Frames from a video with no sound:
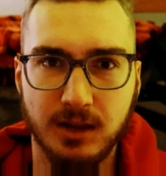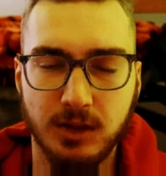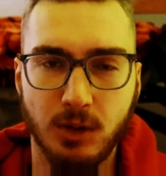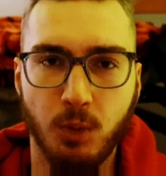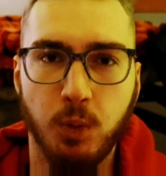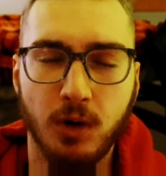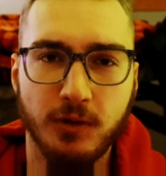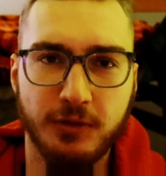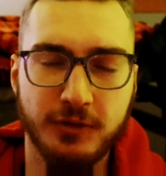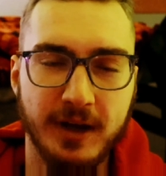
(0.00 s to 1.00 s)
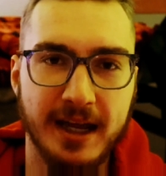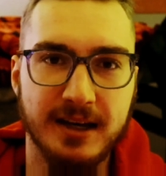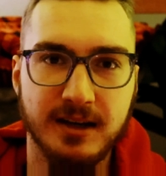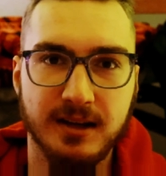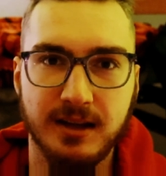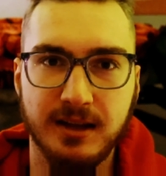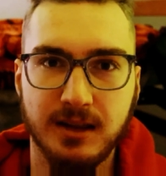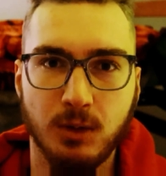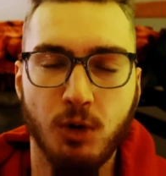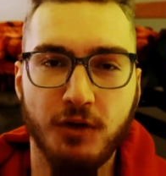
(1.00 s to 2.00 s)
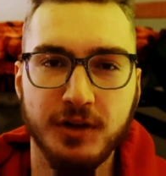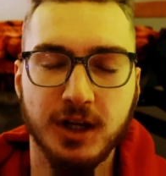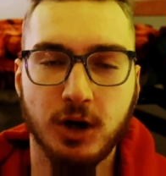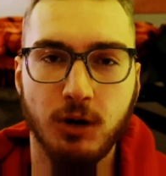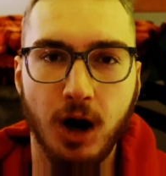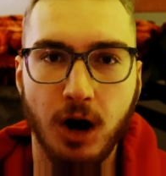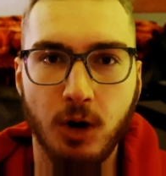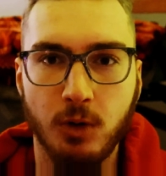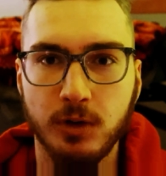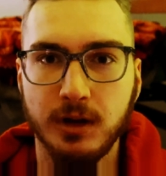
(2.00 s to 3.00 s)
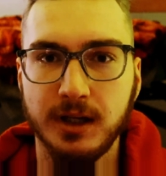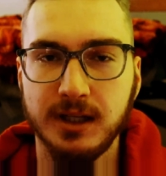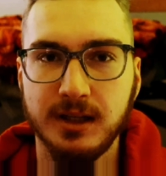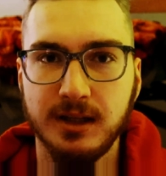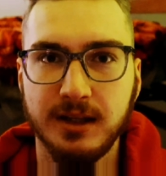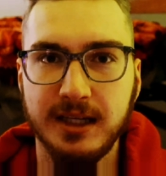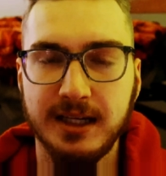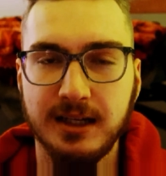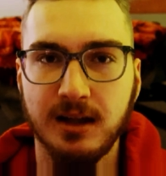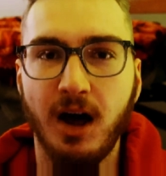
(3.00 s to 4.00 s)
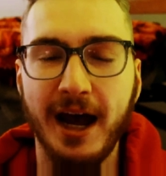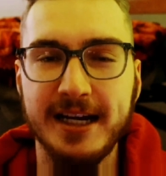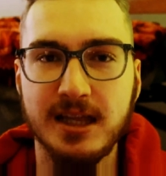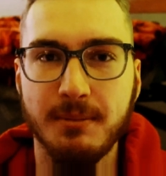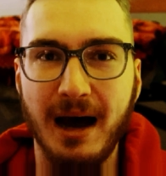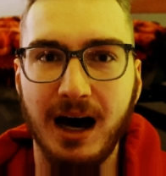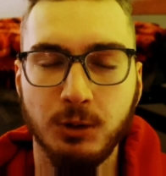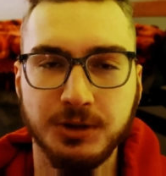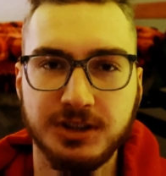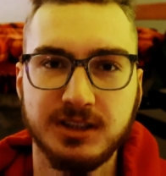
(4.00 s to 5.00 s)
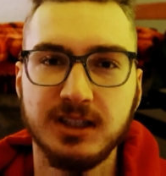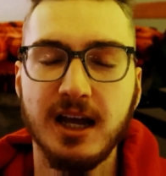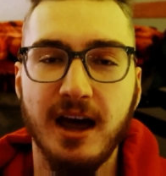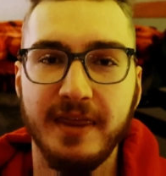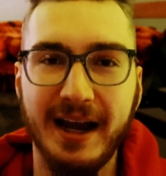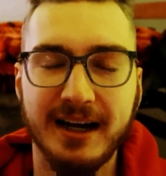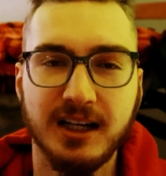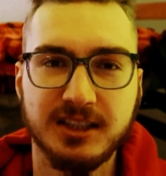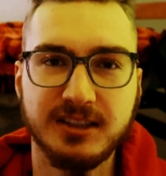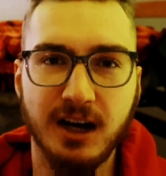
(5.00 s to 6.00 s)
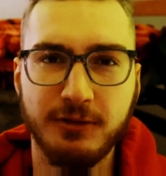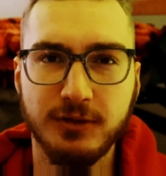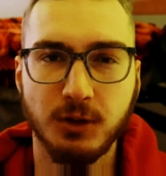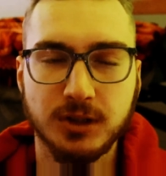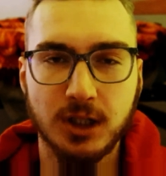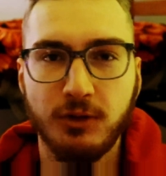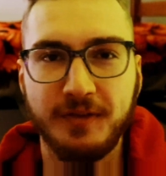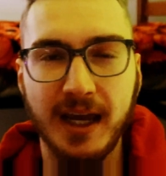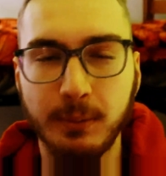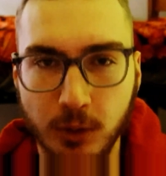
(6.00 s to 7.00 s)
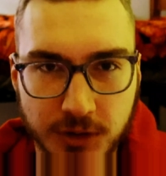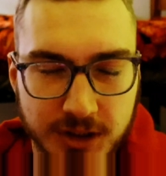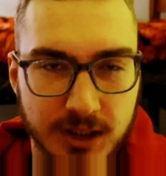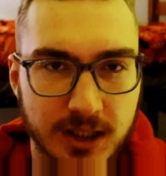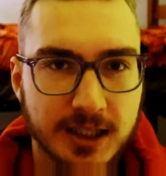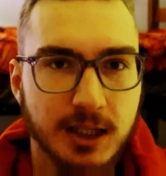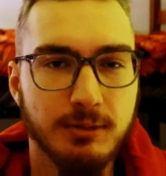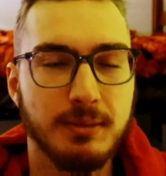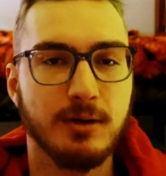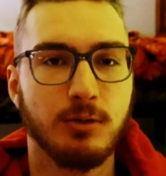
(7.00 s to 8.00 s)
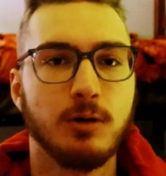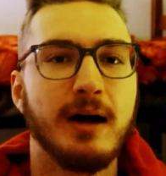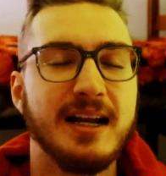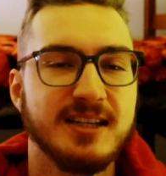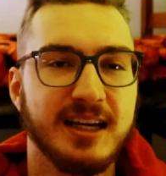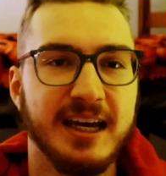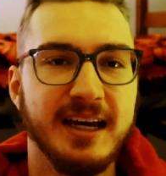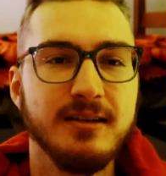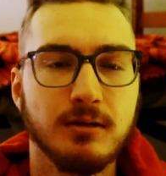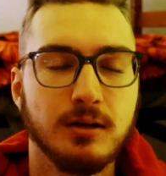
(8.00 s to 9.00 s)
wolf and the crow, the lion and the mouse, that kind of stuff. Those little fables that you maybe were read as a kid.